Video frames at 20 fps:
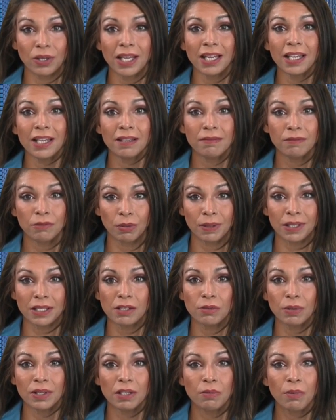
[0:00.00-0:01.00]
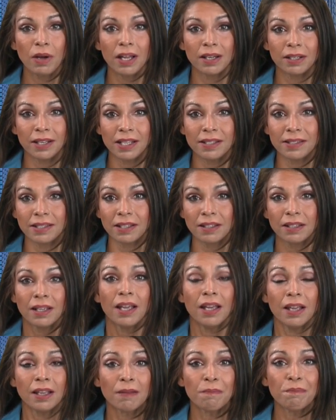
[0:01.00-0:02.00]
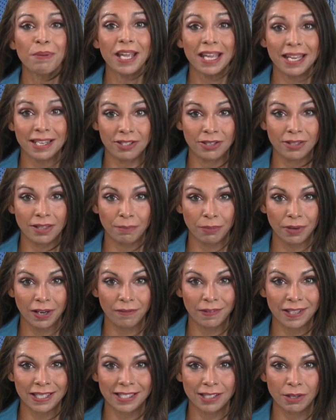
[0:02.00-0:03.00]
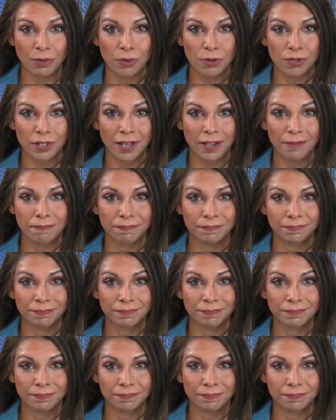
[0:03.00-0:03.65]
year 2021 as uh, compared to the previous quarter.